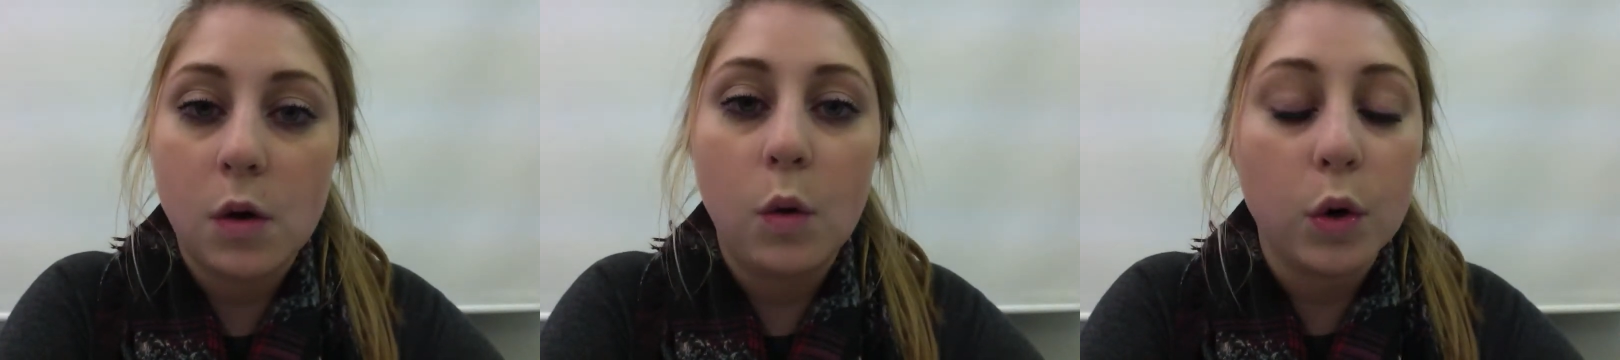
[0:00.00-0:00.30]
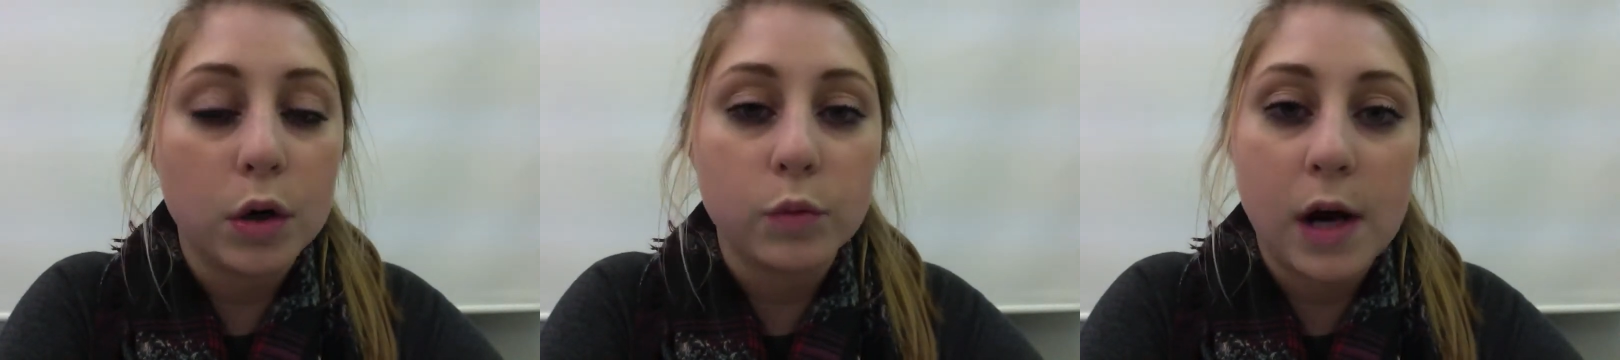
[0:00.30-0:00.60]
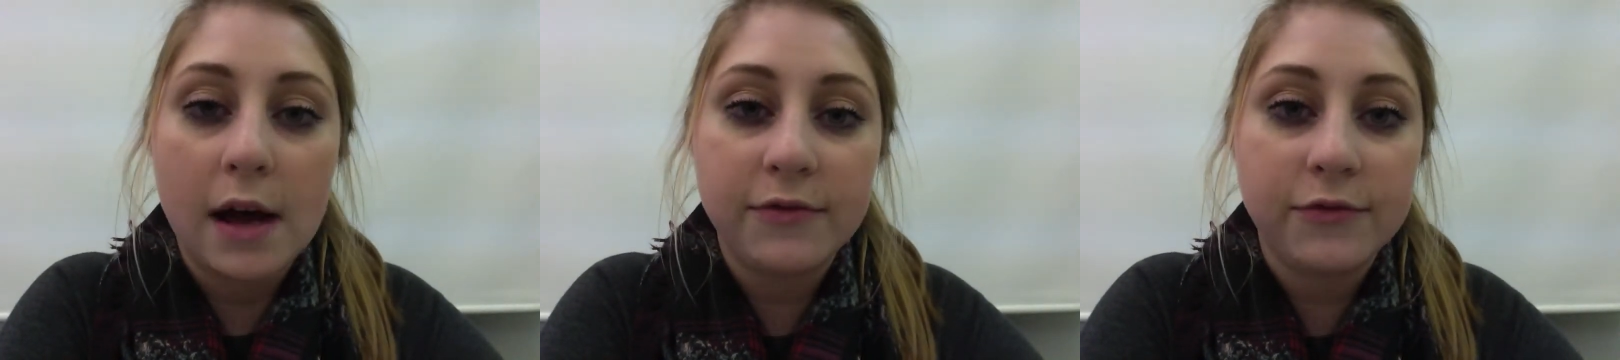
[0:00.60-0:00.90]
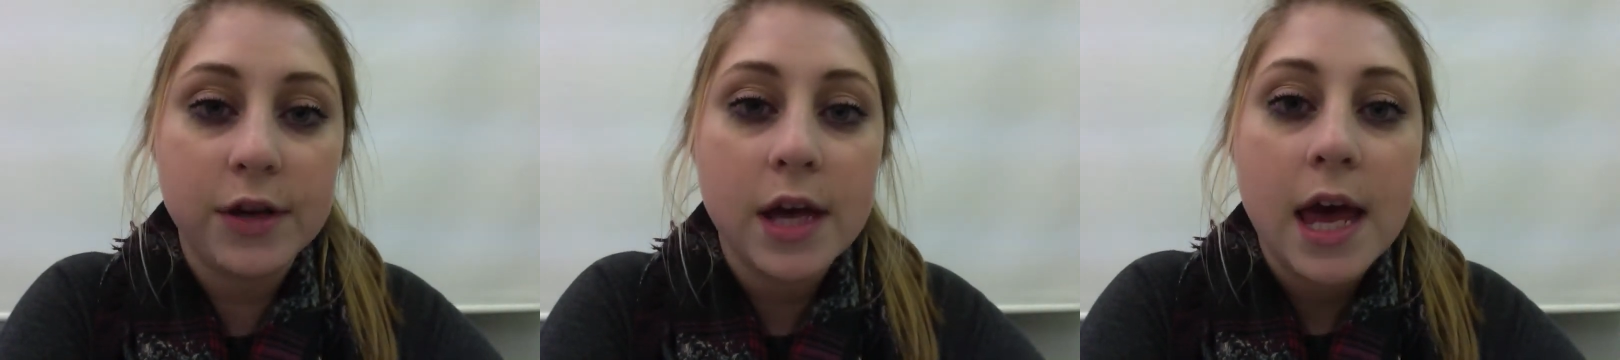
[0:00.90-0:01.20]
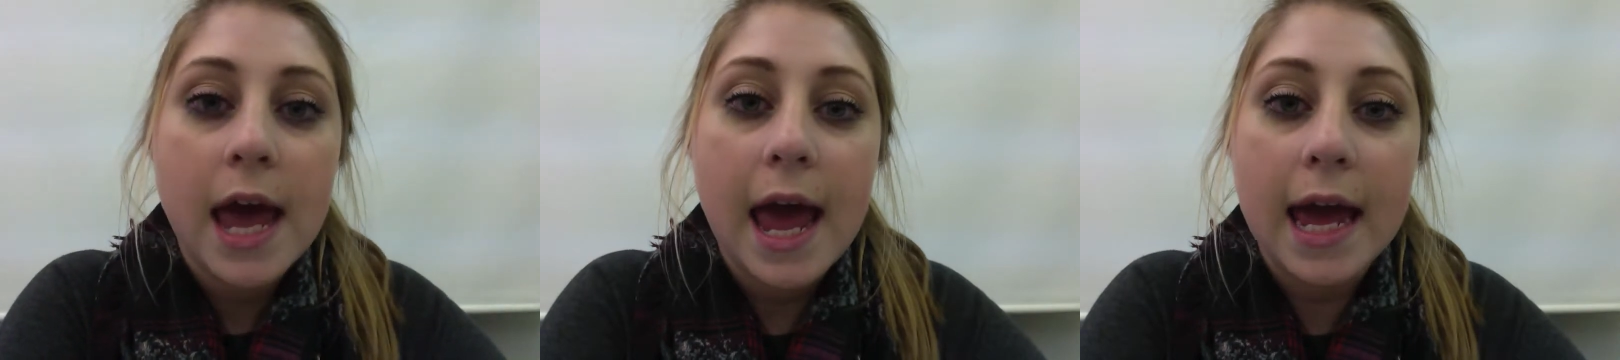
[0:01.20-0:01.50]
or rough,
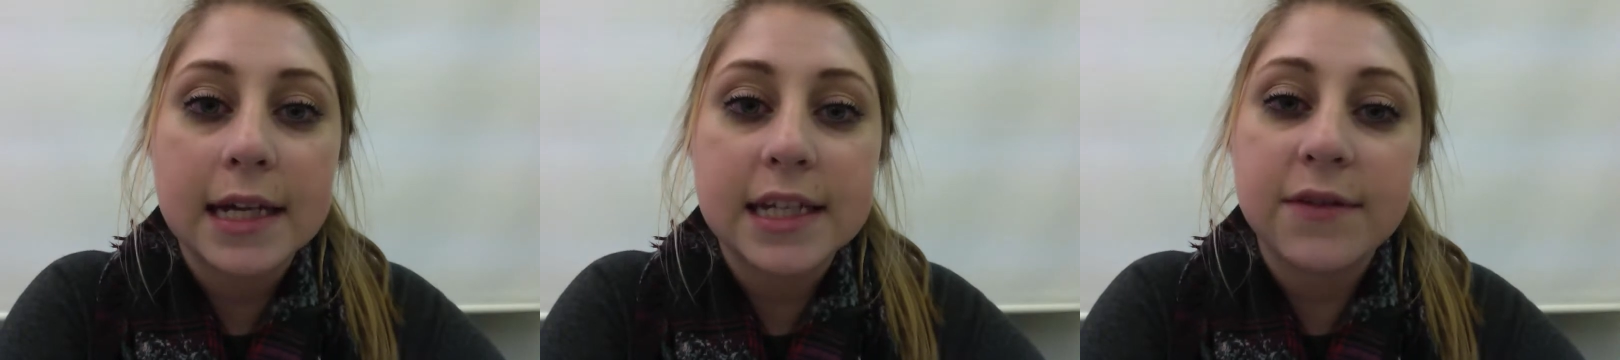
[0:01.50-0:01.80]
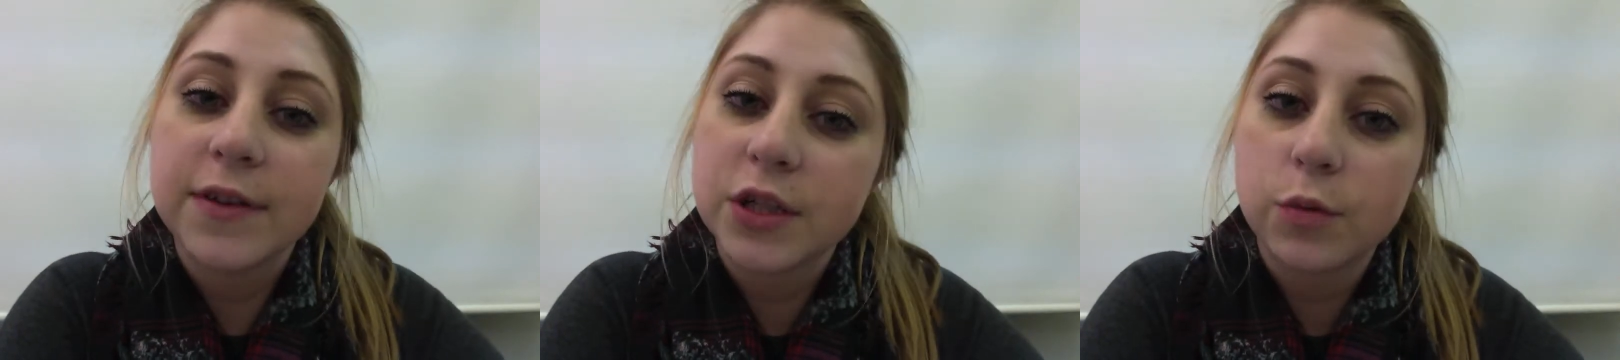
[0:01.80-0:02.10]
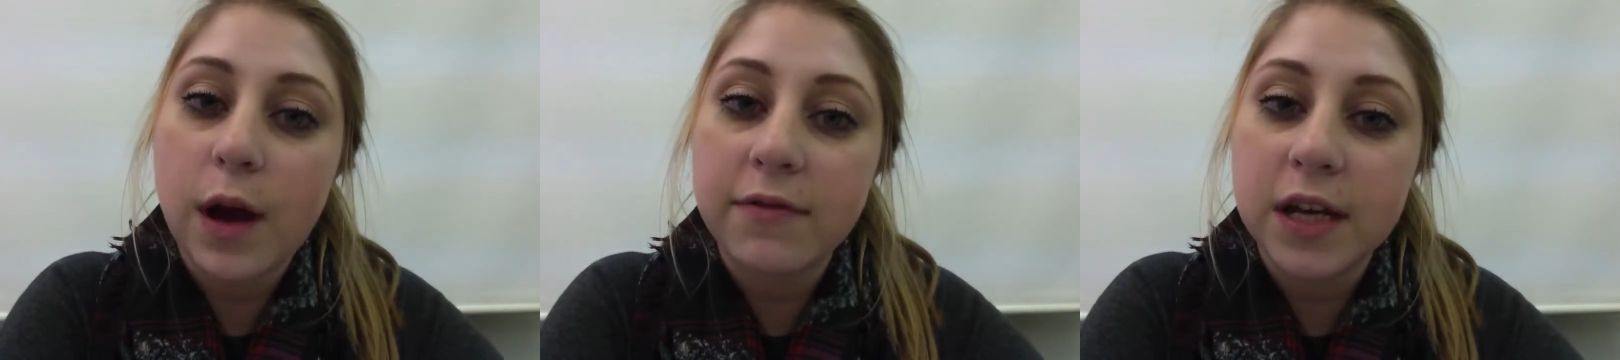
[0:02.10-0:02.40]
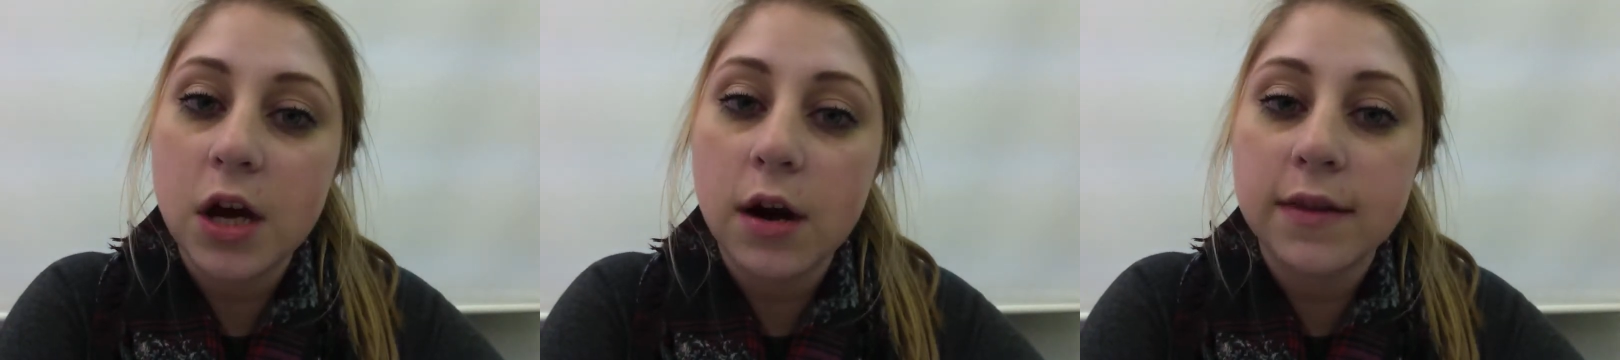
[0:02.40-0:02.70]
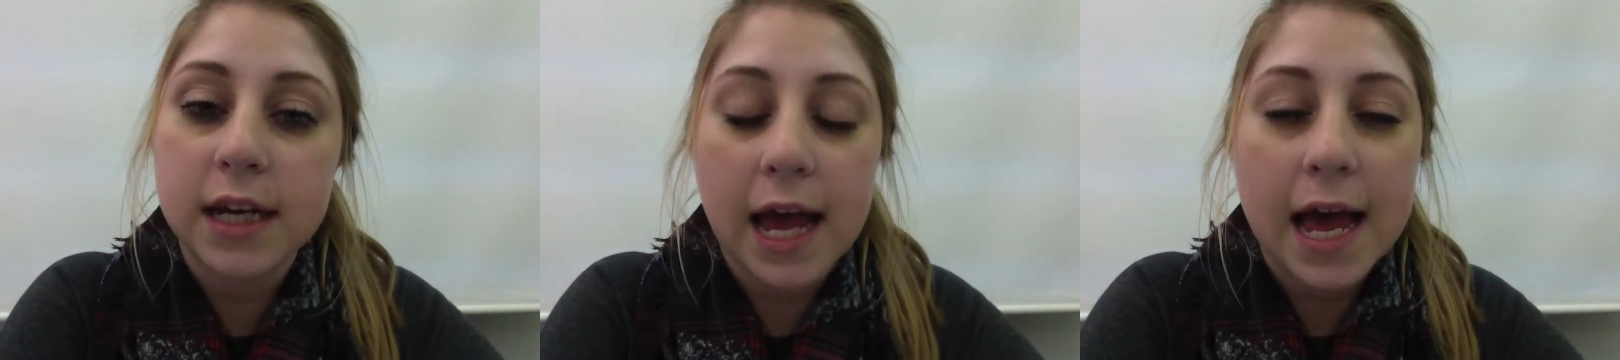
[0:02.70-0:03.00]
and if it's a rough ER,
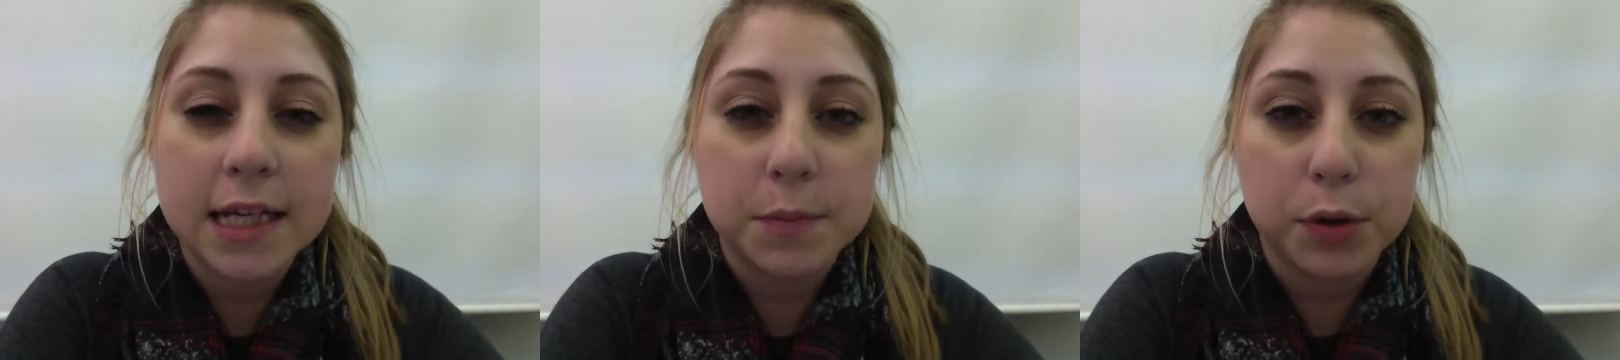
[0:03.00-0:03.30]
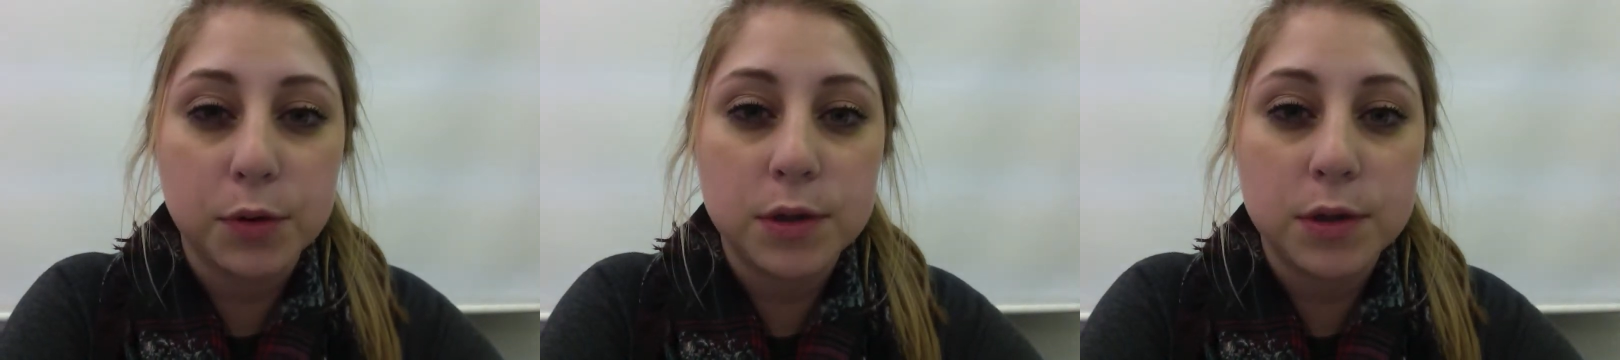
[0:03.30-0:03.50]
then it has